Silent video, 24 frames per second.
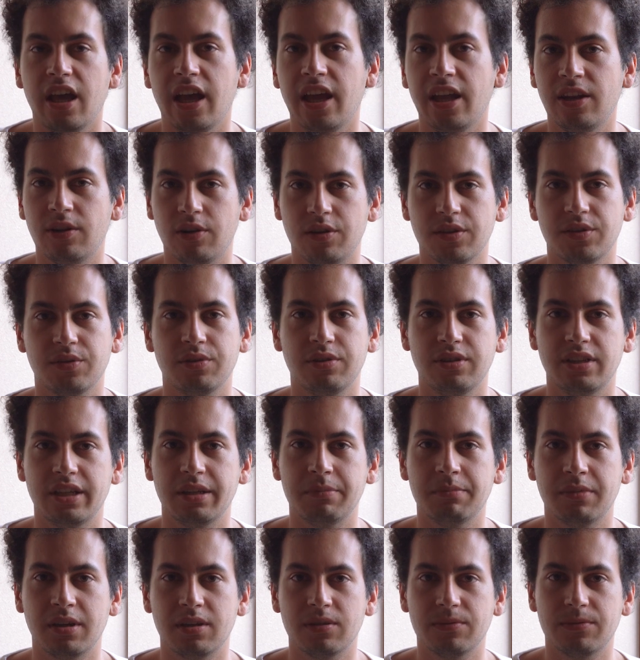And also in
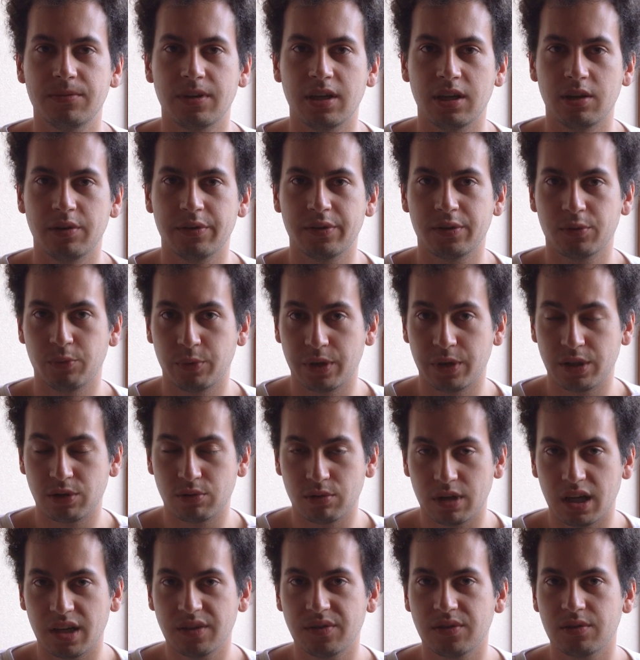that month I also went
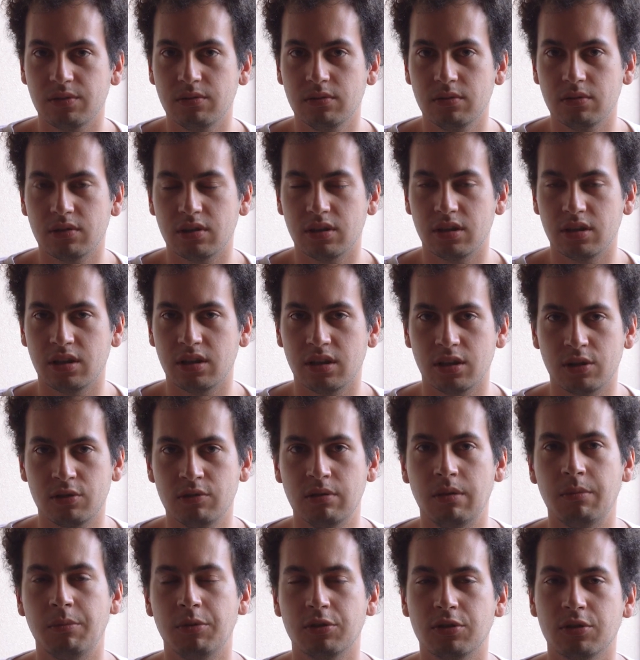to Aso,
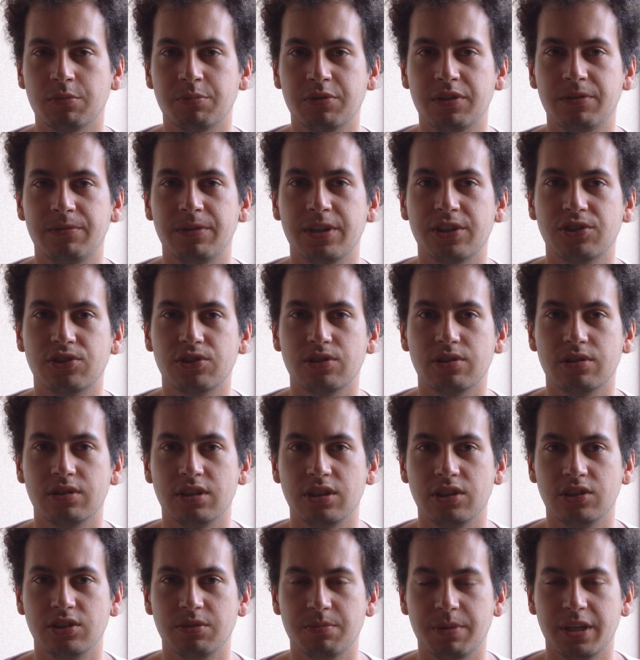Kumamoto prefecture
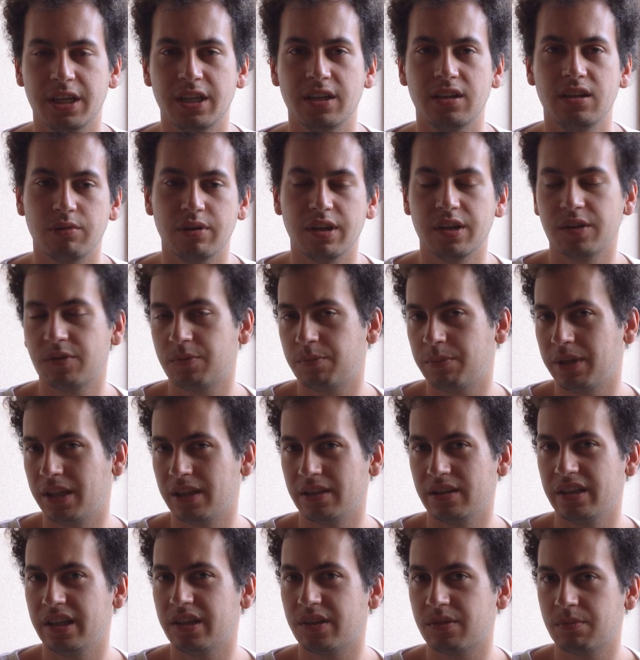in Japan, so I
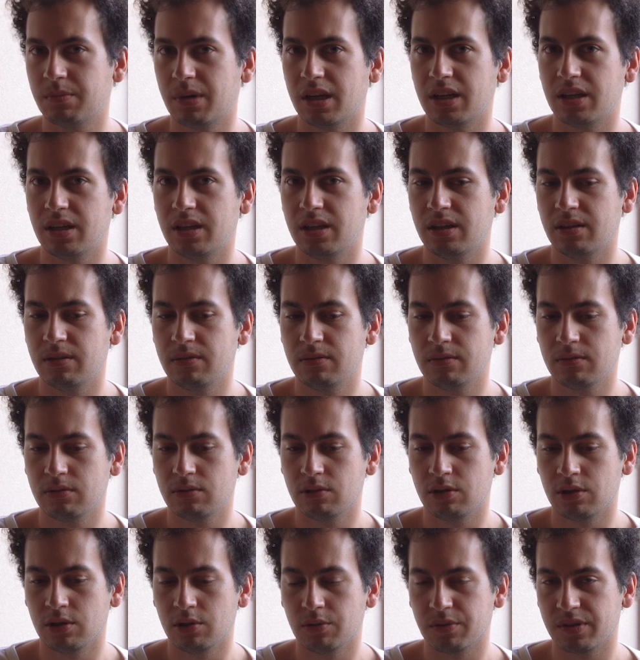spent less money
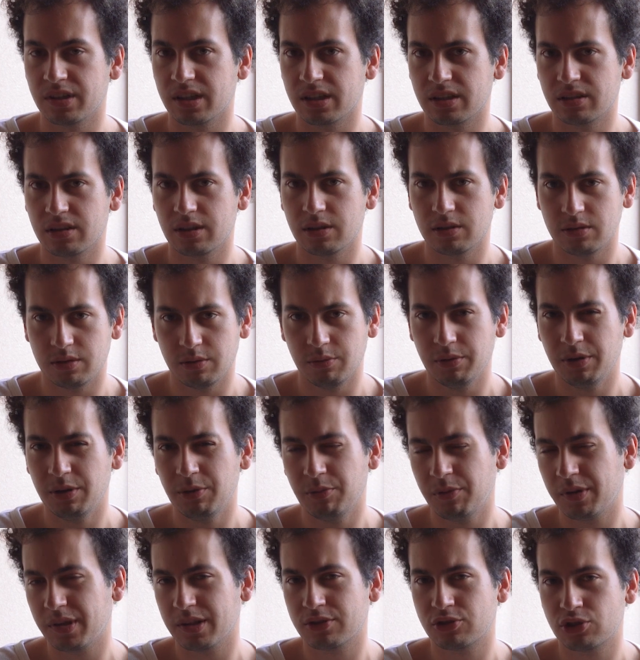on those. Like it
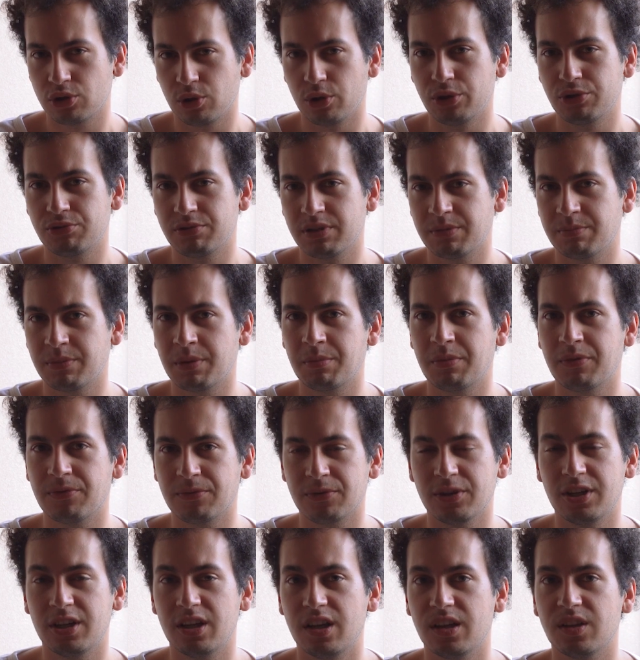was a short trip, maybe
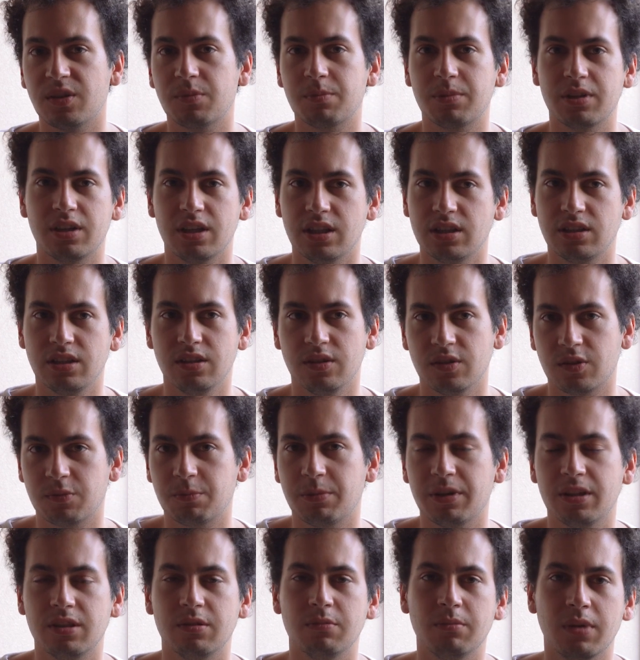3 days, but I didn't
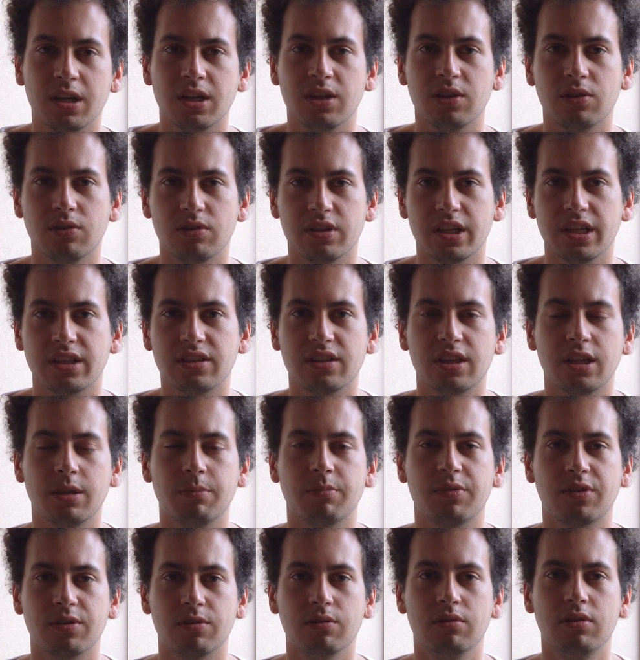spend money on that
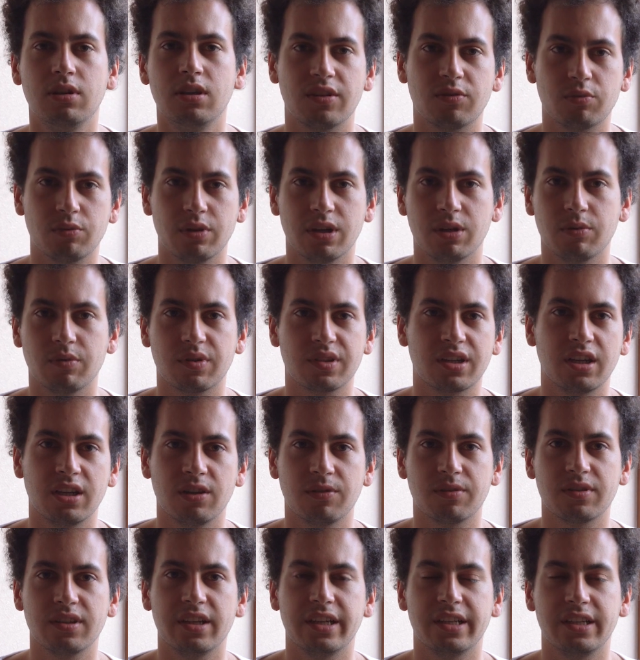time, so that's why it was kind
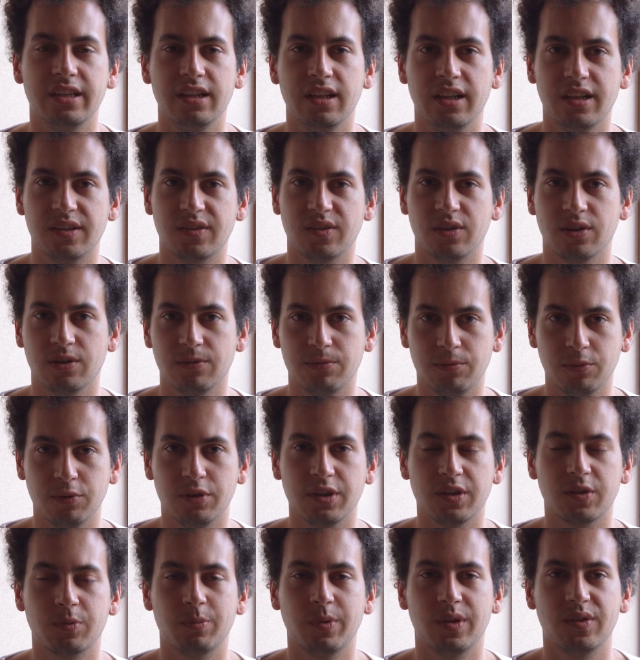of slightly less on the food
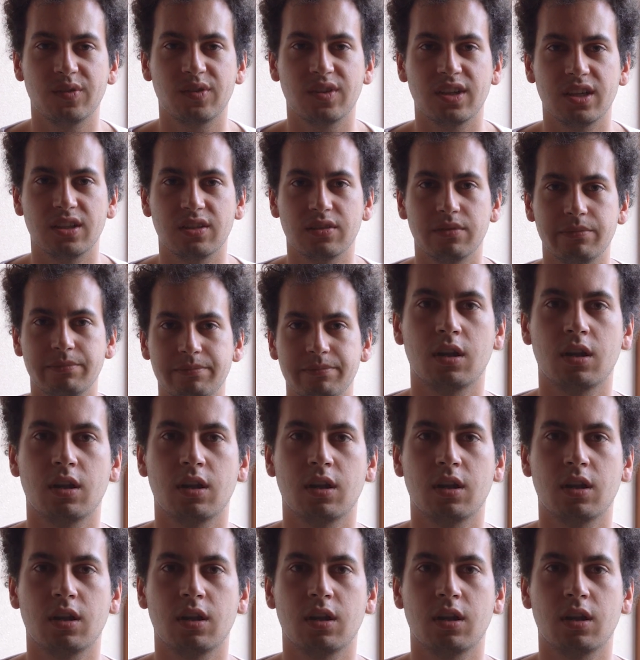expense side.